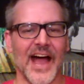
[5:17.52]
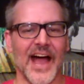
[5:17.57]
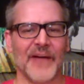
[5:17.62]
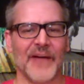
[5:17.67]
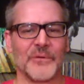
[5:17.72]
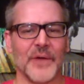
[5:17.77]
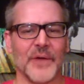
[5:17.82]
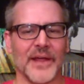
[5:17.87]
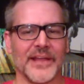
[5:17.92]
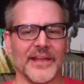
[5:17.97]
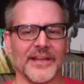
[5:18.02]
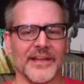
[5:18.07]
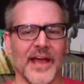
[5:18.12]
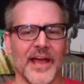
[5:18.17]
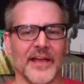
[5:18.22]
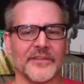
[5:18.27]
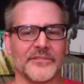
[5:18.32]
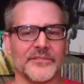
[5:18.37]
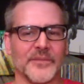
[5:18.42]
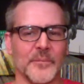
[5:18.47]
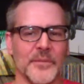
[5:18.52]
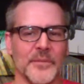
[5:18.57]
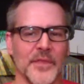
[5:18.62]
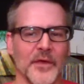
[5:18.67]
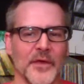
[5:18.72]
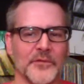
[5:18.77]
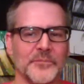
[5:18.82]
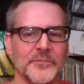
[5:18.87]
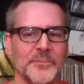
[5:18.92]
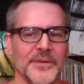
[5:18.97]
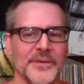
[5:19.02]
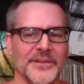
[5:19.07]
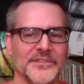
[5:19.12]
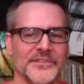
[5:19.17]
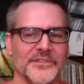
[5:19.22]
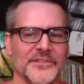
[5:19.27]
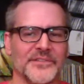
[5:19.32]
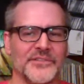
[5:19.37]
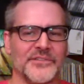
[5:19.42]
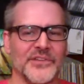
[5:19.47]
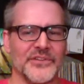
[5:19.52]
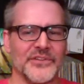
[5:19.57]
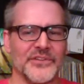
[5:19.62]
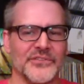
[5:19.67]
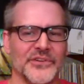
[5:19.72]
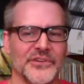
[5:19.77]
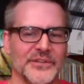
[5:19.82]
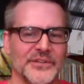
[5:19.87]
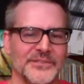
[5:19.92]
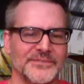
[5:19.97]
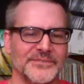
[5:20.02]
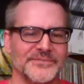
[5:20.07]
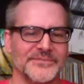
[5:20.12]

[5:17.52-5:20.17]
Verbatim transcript: I recognize some of those pieces, Ginger.